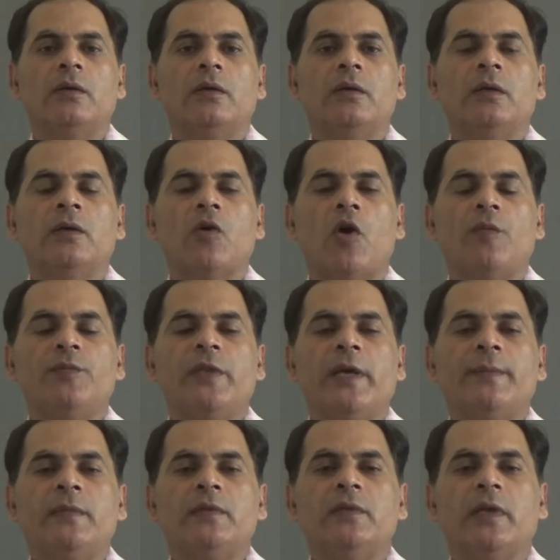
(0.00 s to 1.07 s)
of
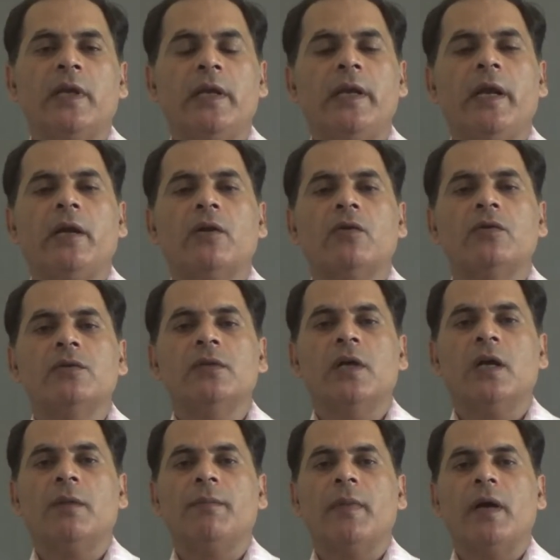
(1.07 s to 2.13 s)
them 3 electrons
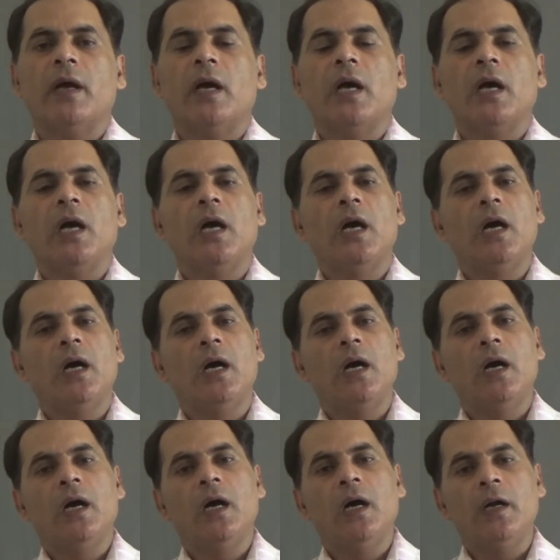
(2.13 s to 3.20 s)
are
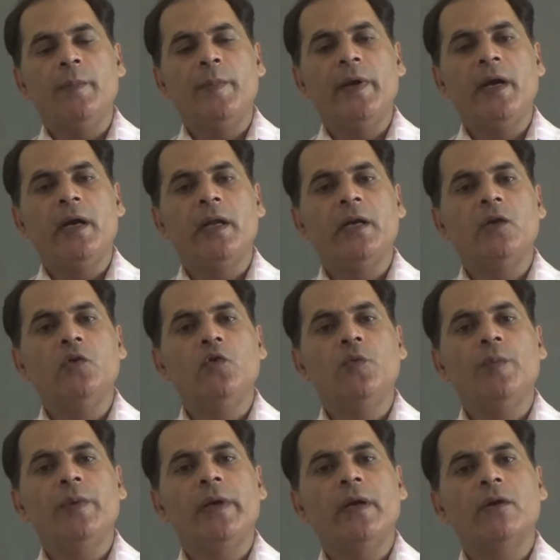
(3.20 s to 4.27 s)
unpaired and
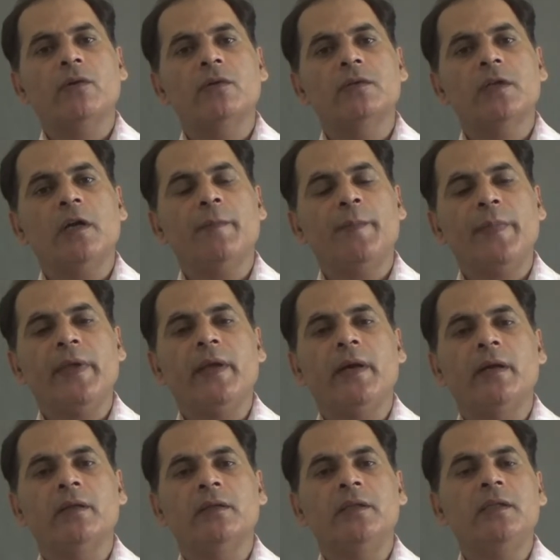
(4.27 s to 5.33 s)
2 electrons are
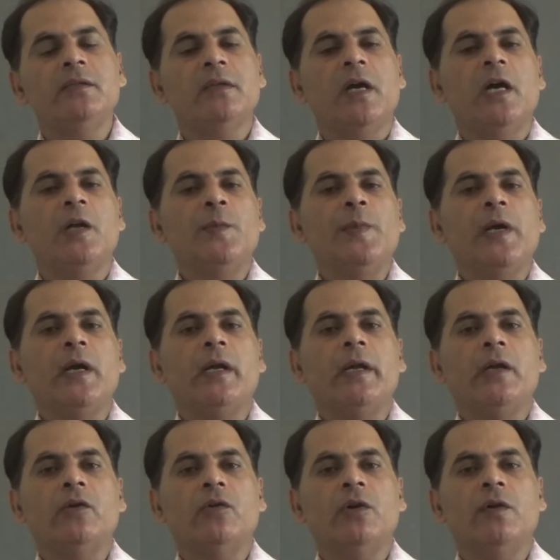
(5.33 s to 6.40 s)
paired. These unpaired
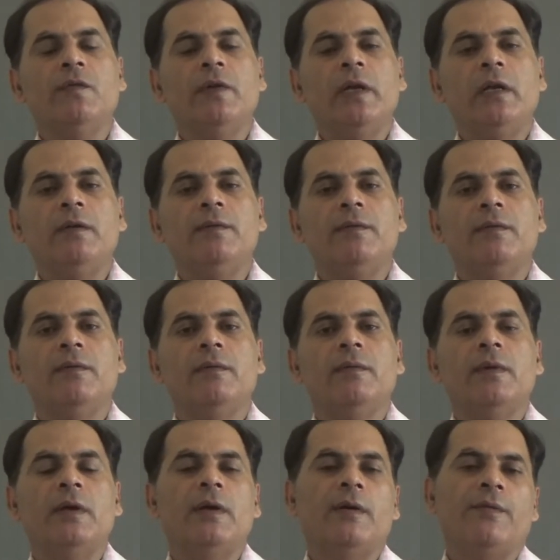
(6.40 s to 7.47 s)
electrons will
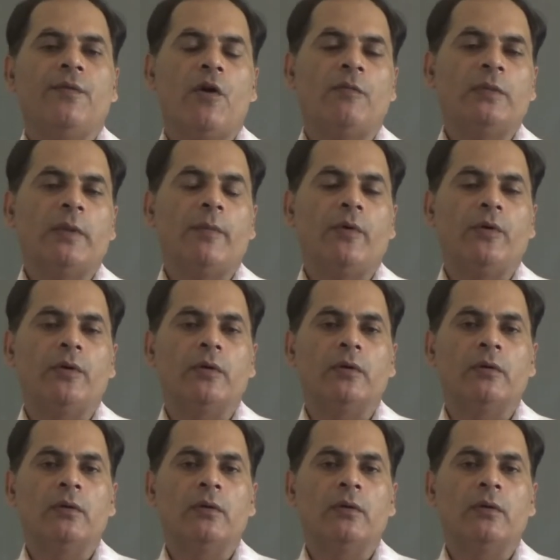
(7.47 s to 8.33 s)
form the bond.